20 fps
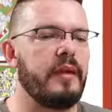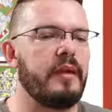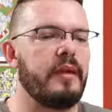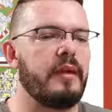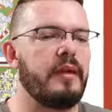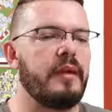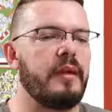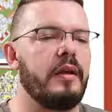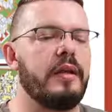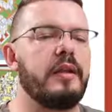
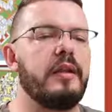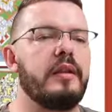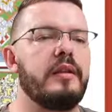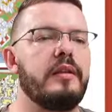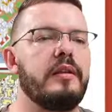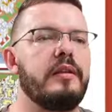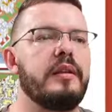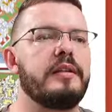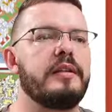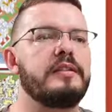
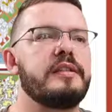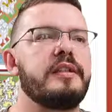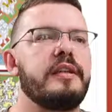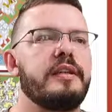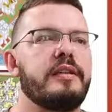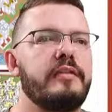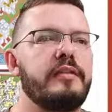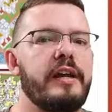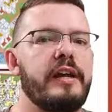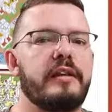it doesn't
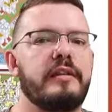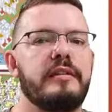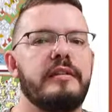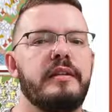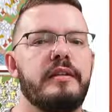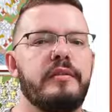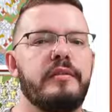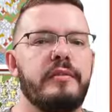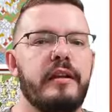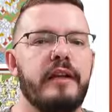
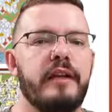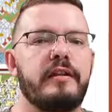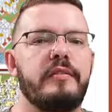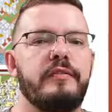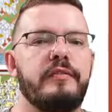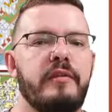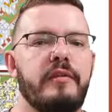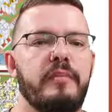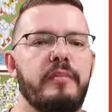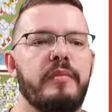detract
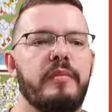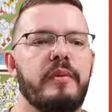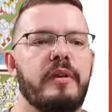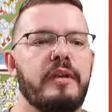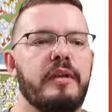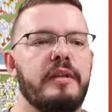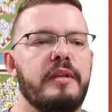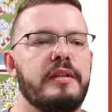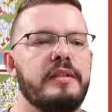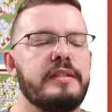from
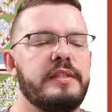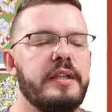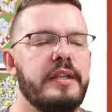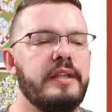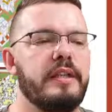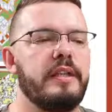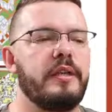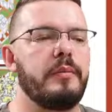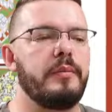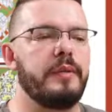the
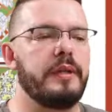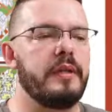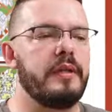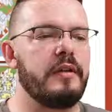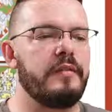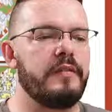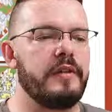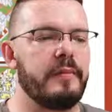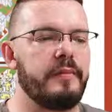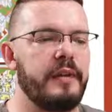aesthetic appeal
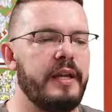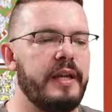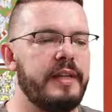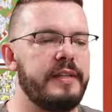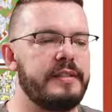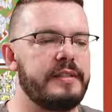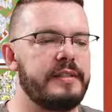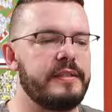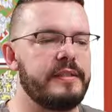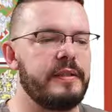of the
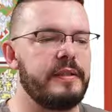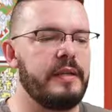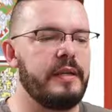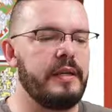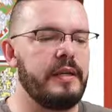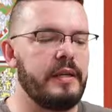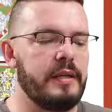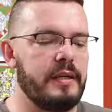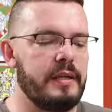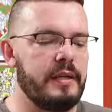place.
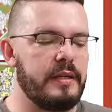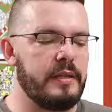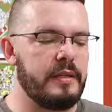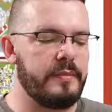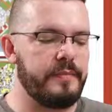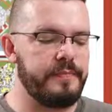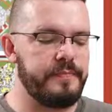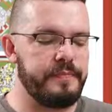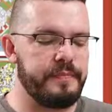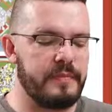
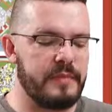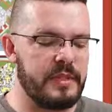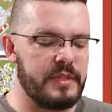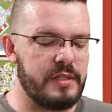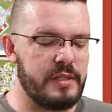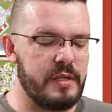So